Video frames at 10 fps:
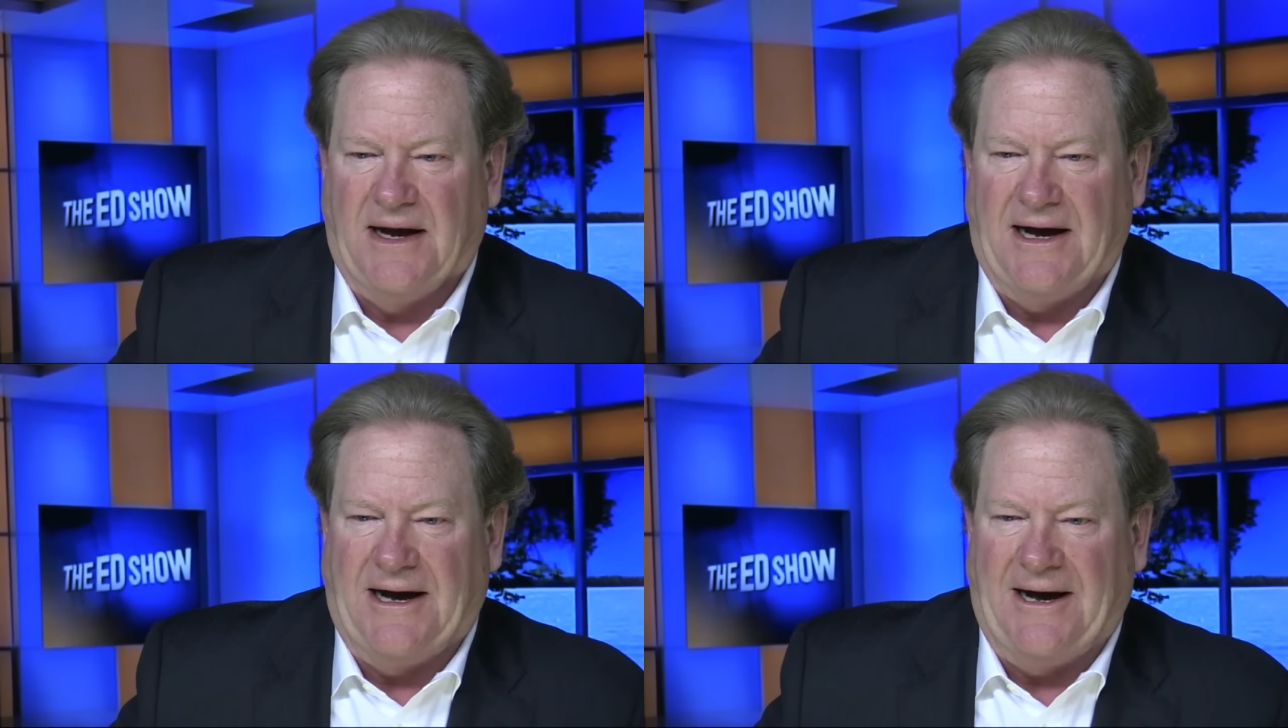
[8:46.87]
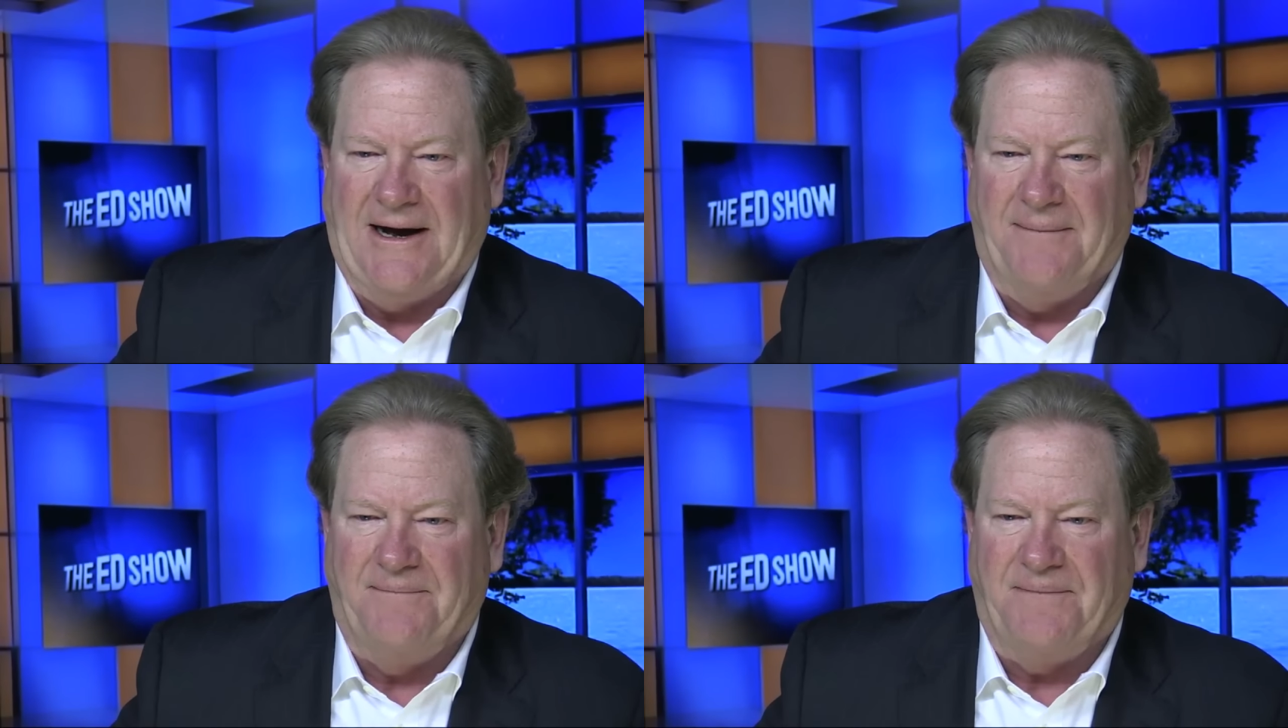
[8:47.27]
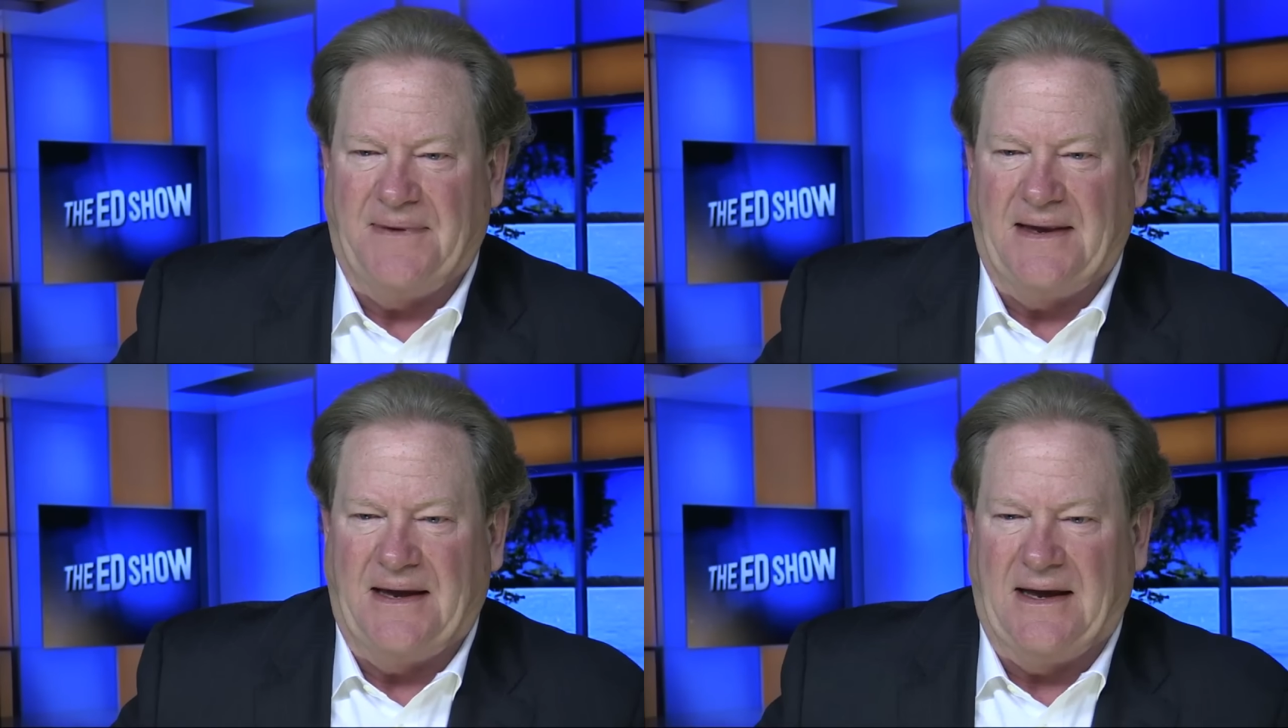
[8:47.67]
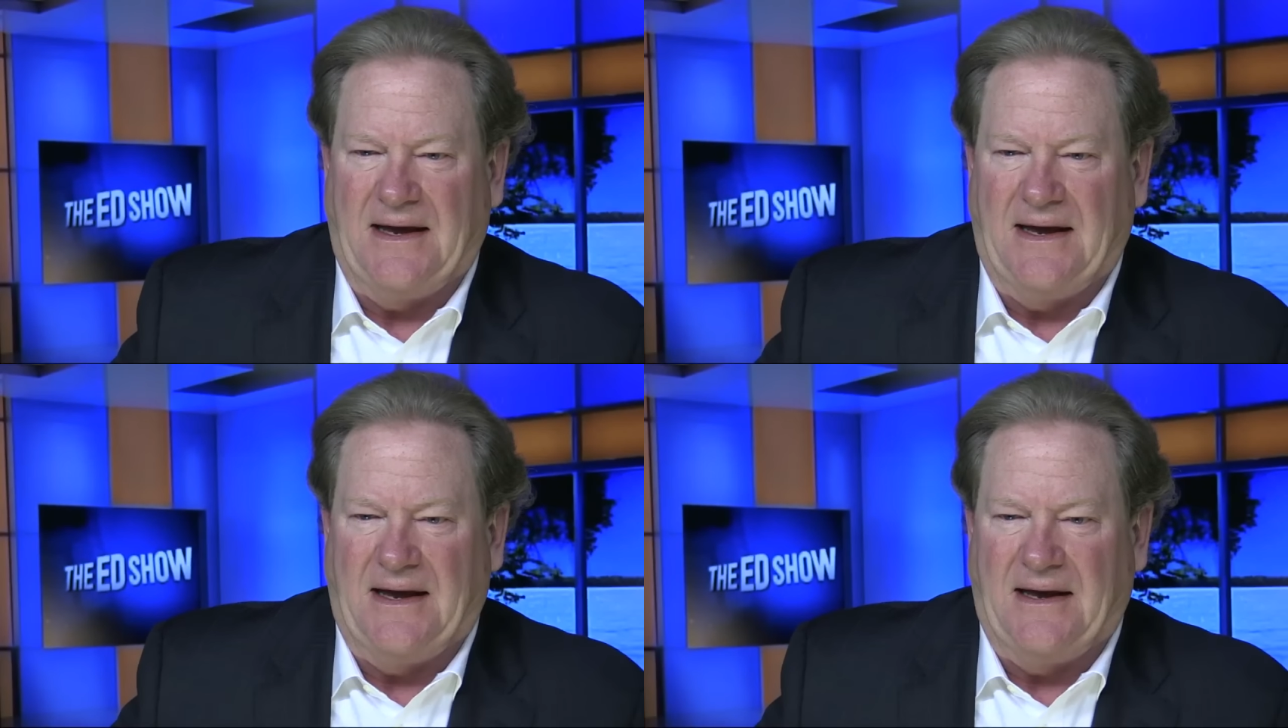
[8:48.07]
And you're
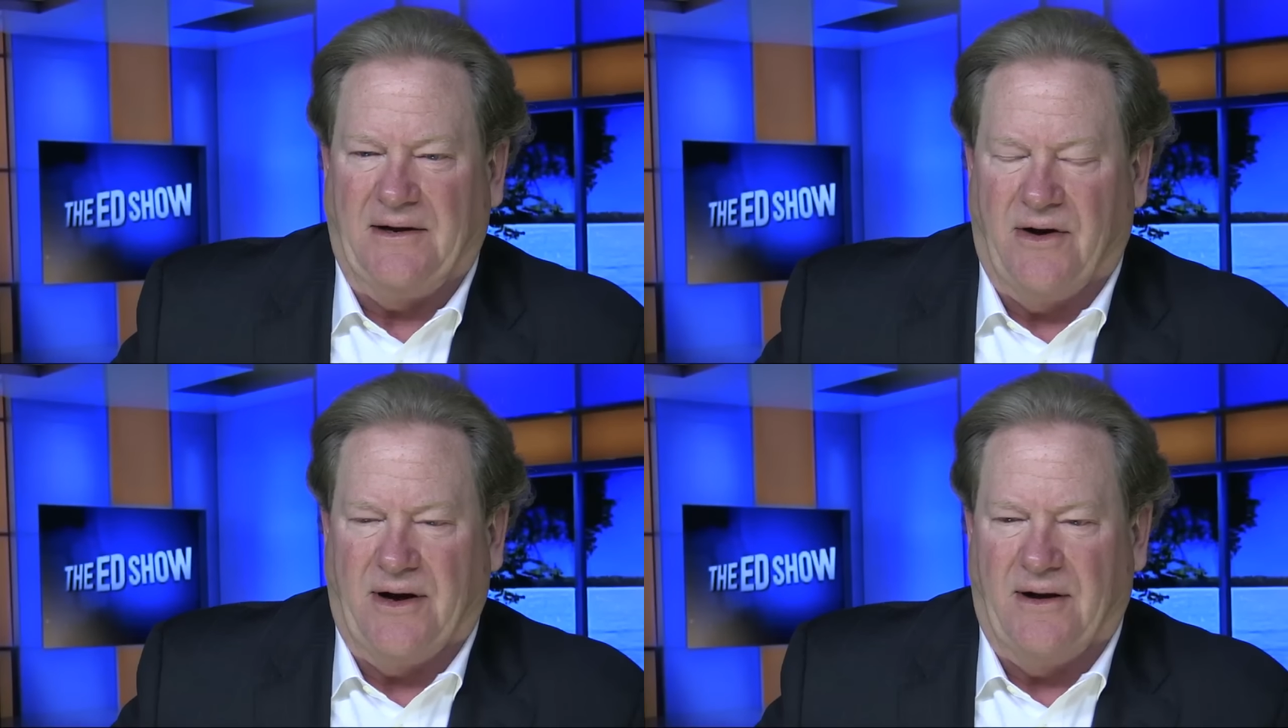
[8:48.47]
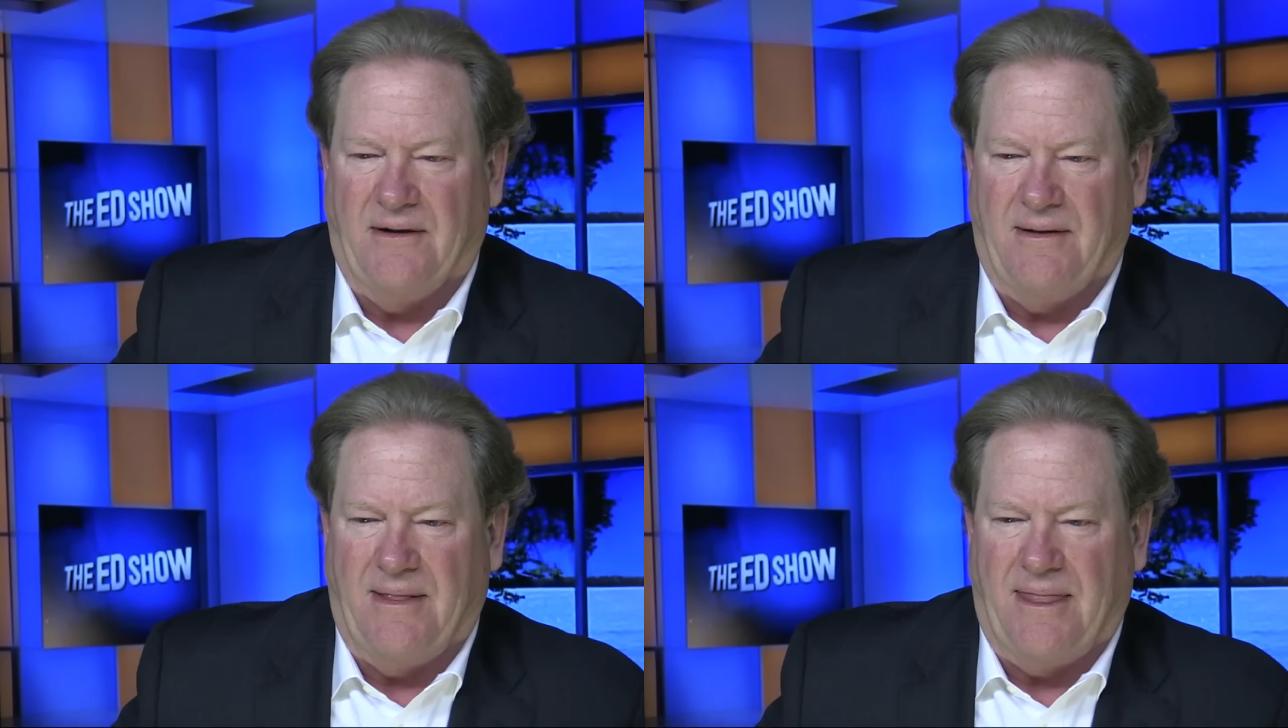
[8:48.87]
very well put.